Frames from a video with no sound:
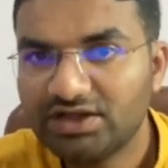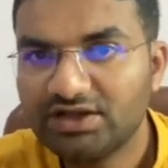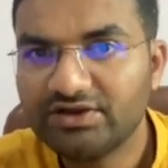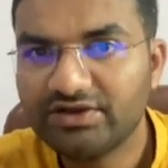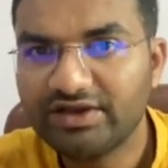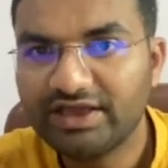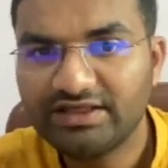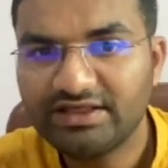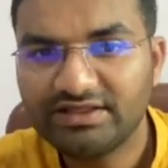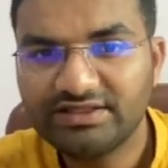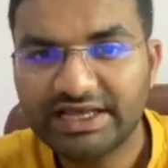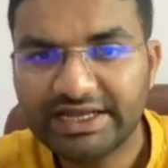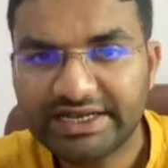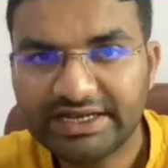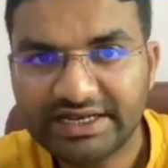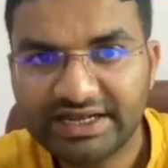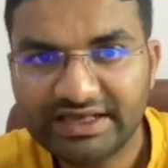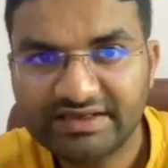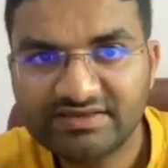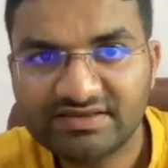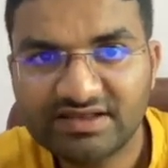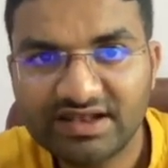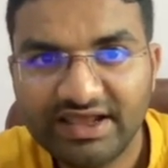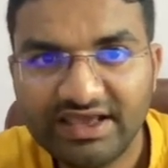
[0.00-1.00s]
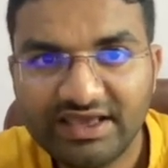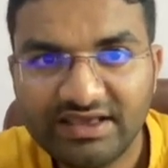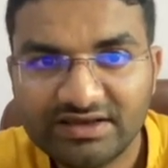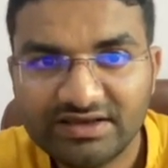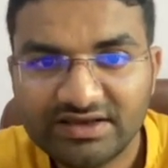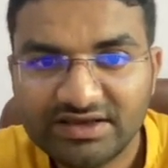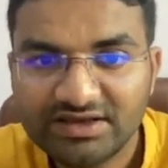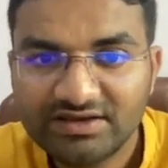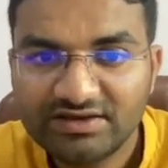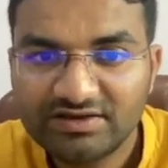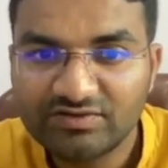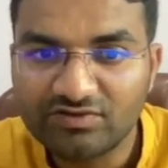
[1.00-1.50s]
Okay, then nextly,
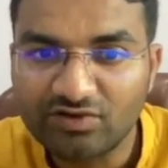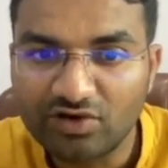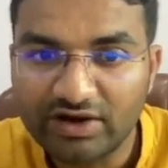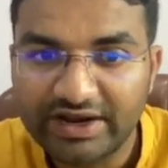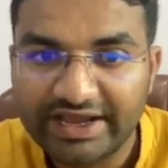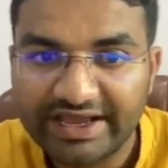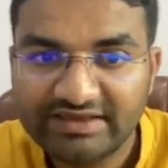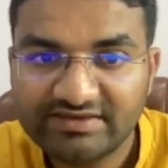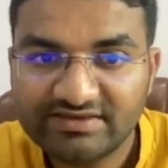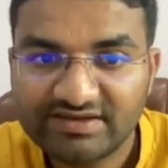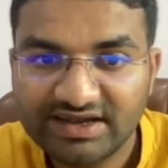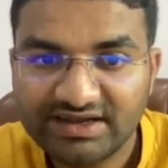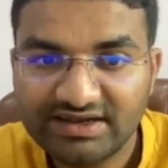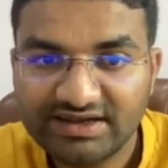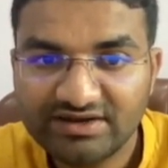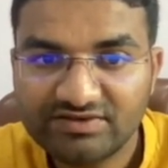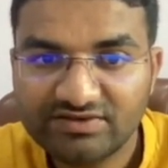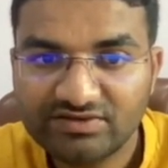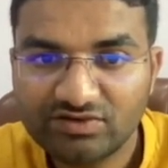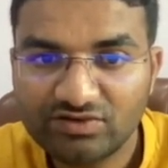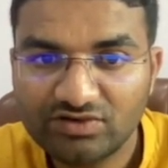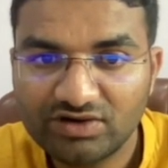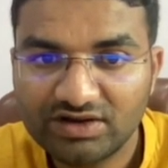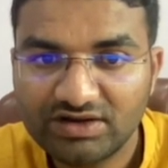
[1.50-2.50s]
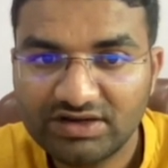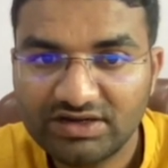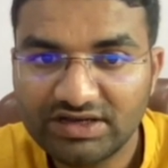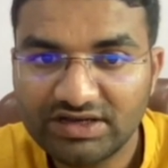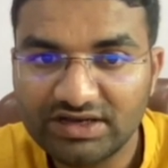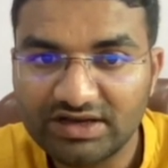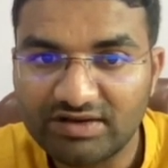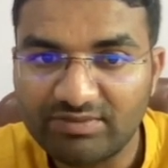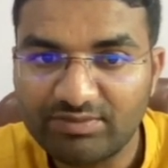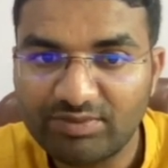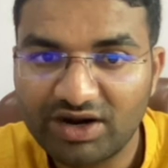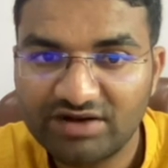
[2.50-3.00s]
for extended student,
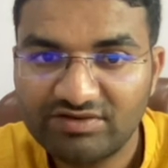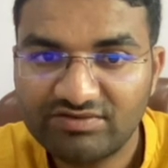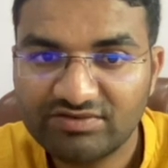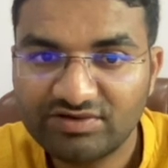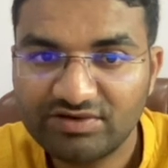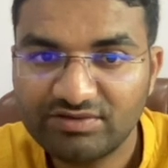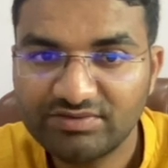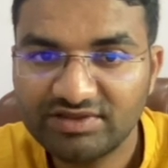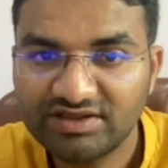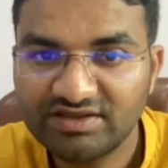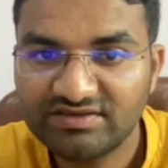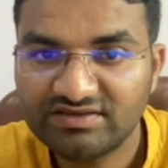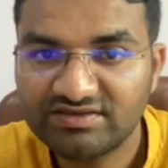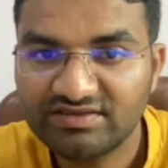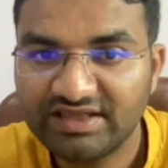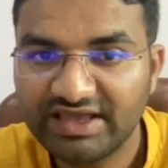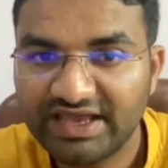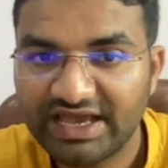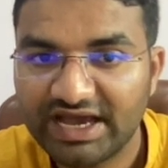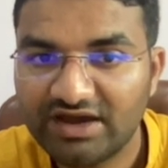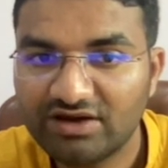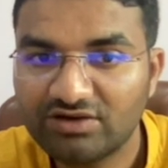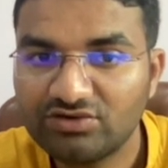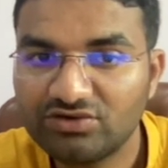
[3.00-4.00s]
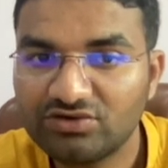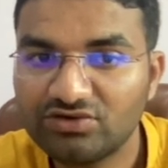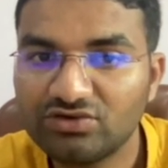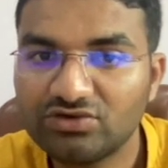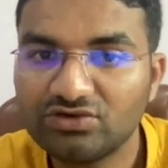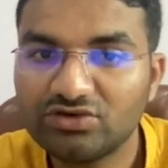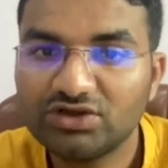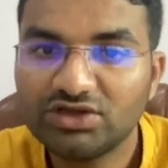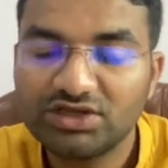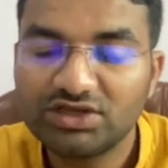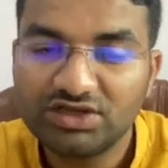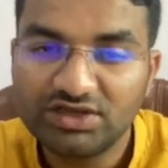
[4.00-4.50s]
apart from this, they have
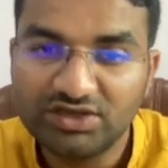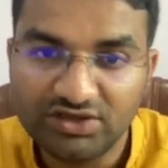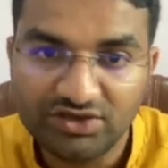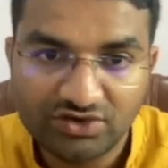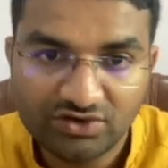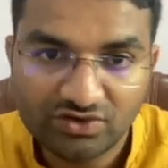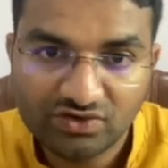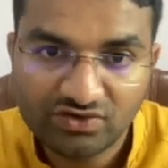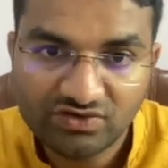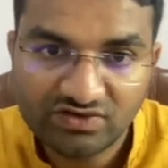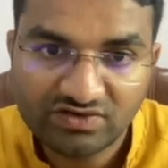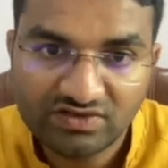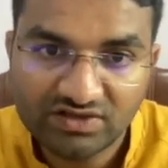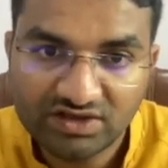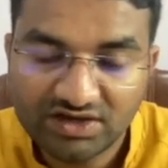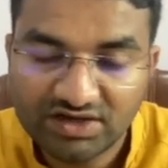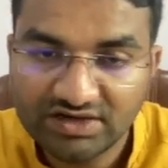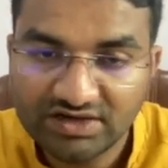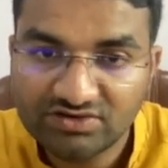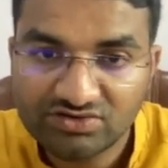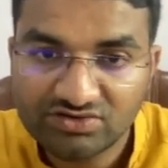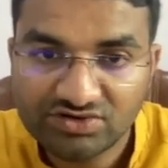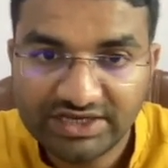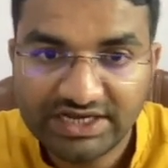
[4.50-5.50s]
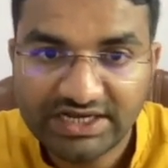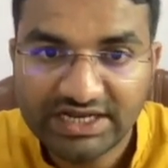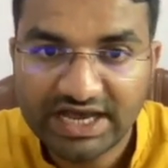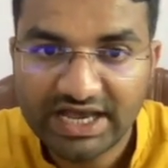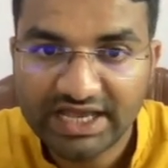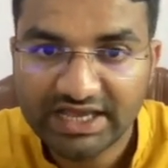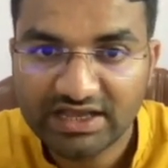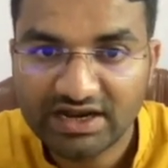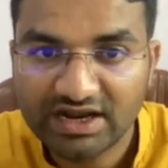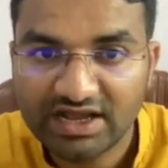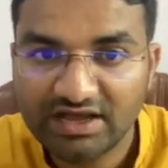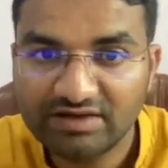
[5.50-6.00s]
to use the tree
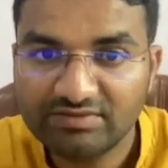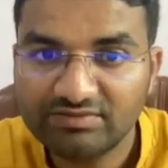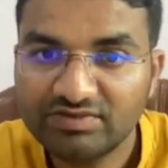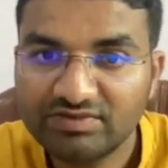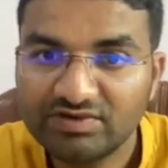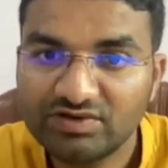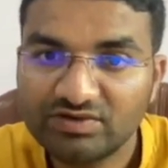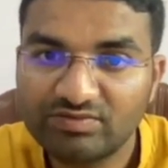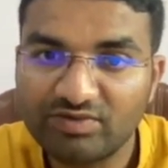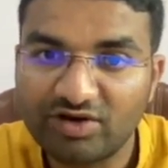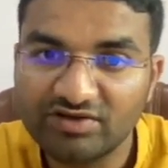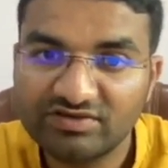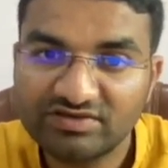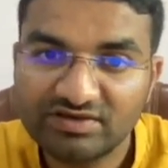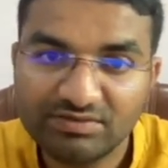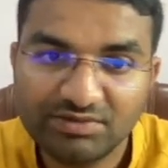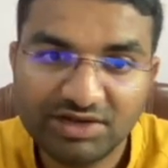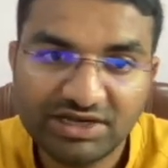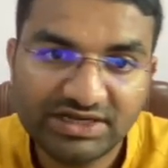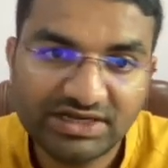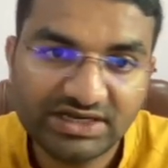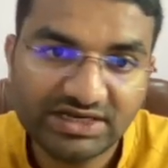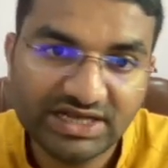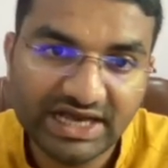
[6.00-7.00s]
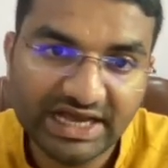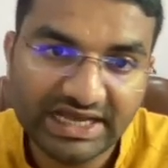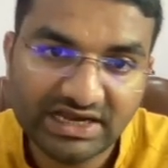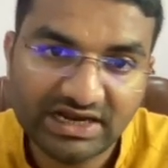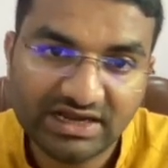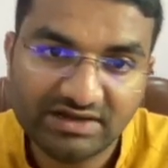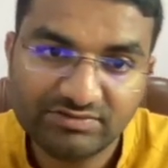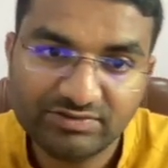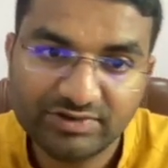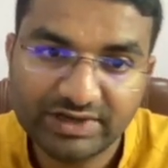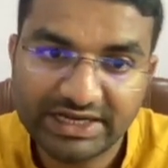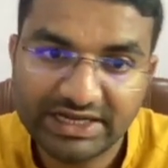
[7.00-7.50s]
diagram, possibility
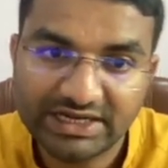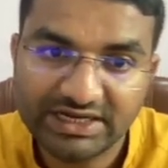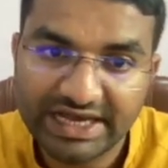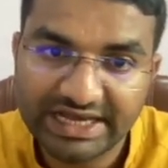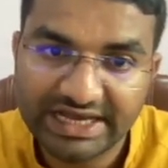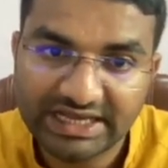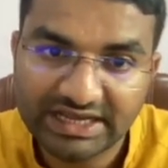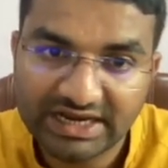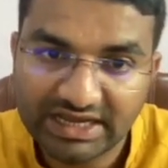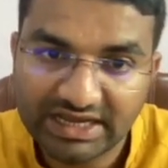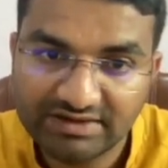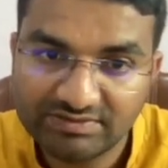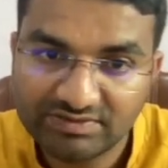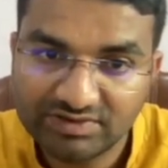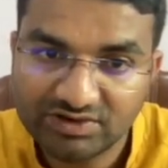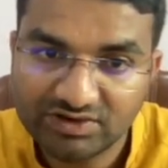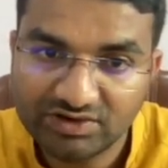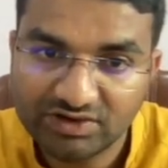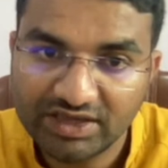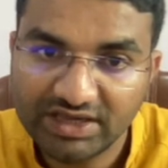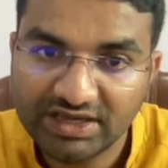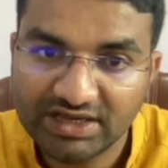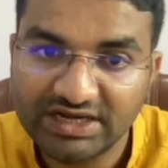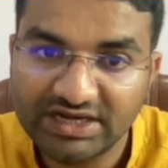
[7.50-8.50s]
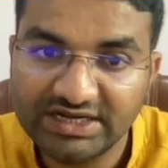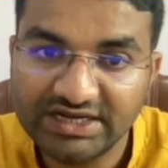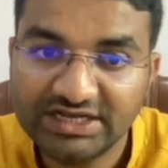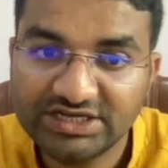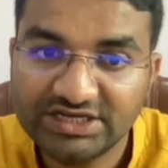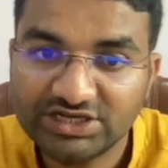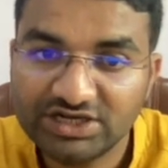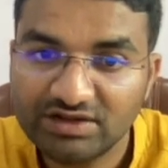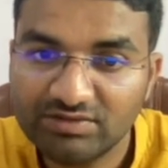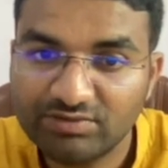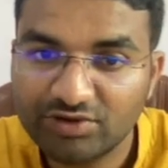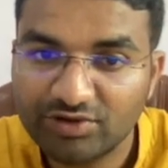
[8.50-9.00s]
diagram, Venn diagram. Okay,
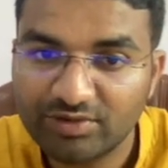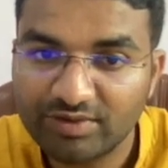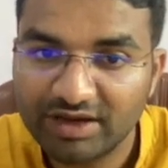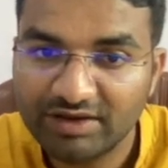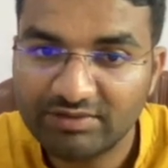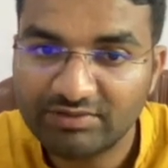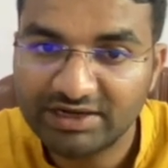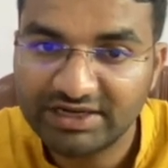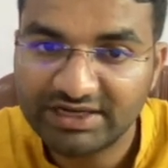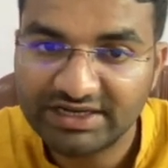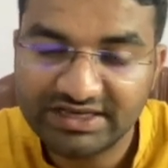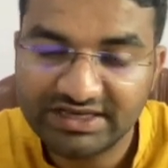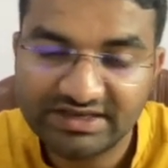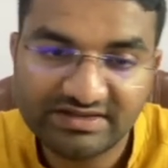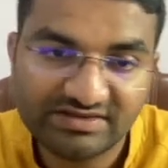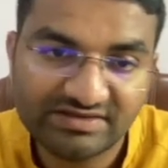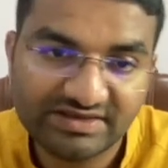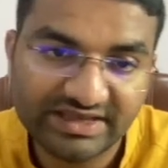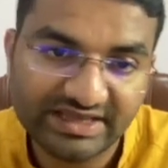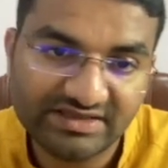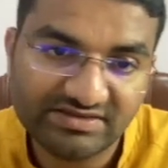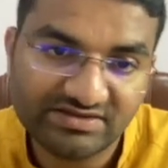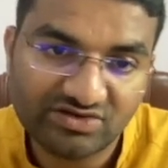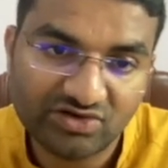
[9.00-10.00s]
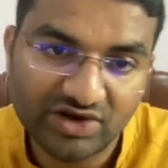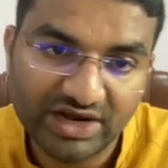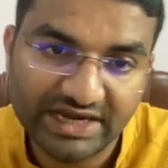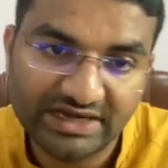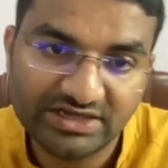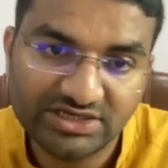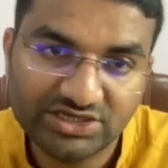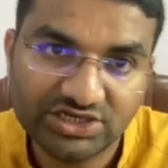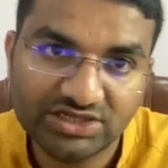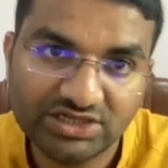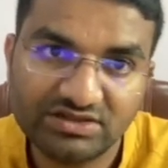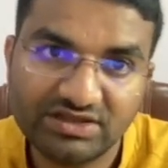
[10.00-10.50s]
conditional probability, it's an extra
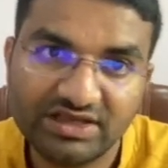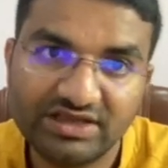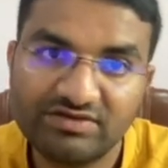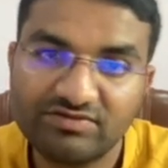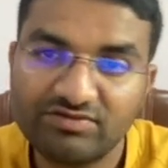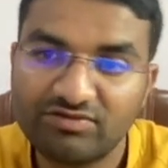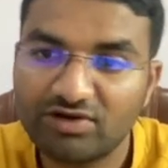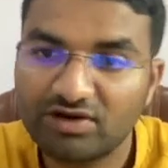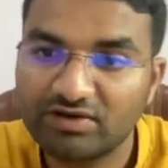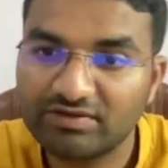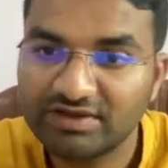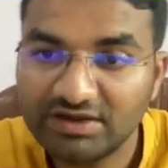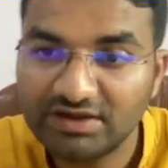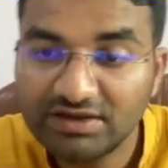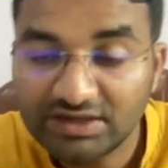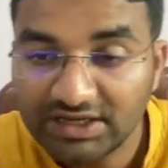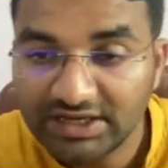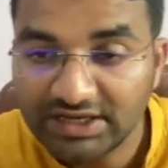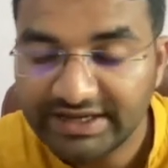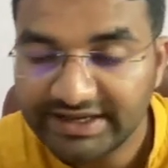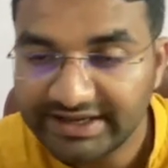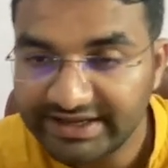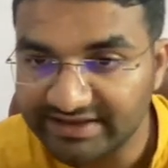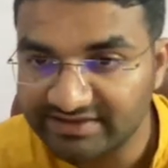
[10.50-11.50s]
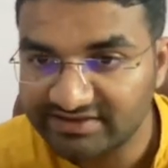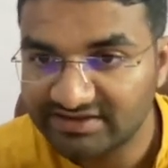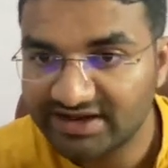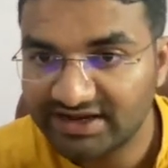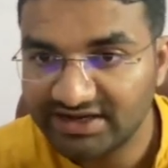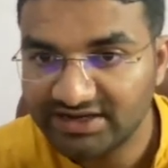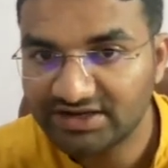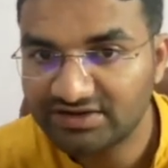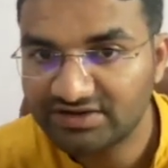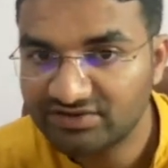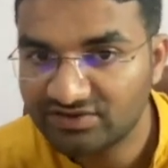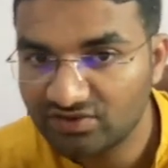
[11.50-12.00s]
addition thing for the
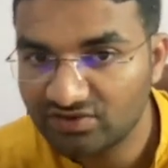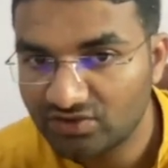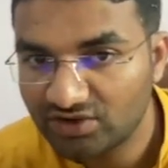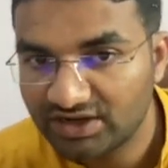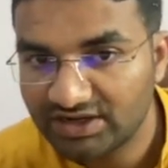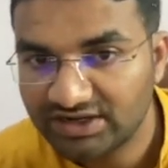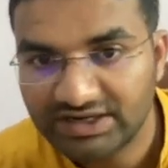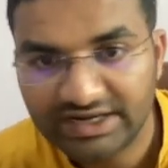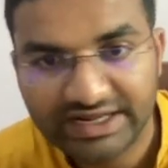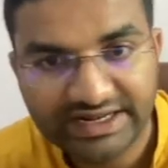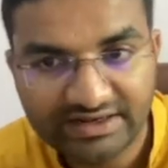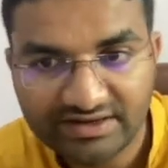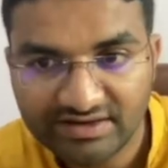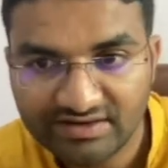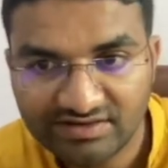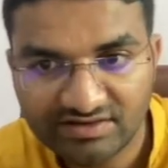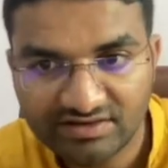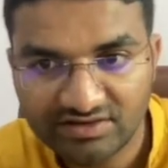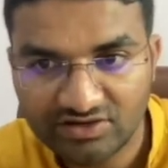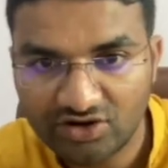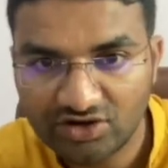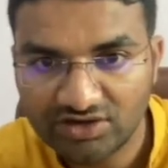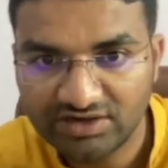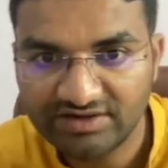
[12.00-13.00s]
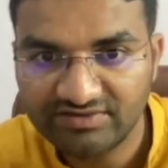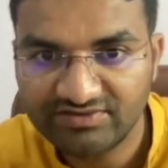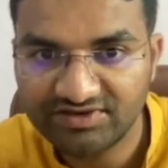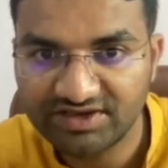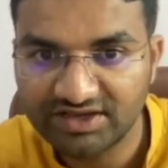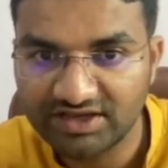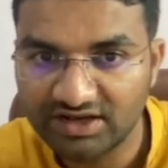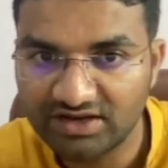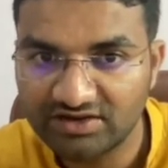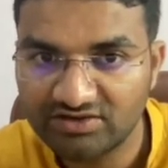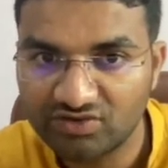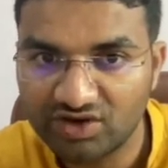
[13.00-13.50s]
extended student, and it's a not
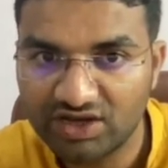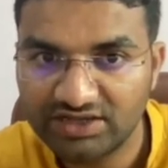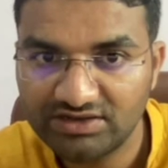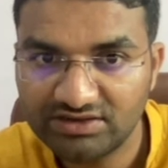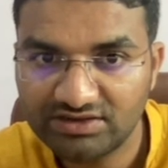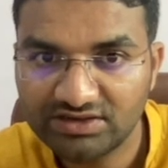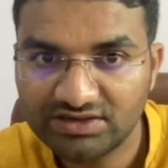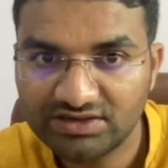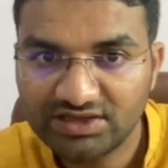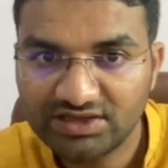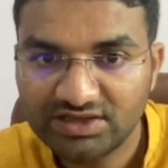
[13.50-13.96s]
difficult one.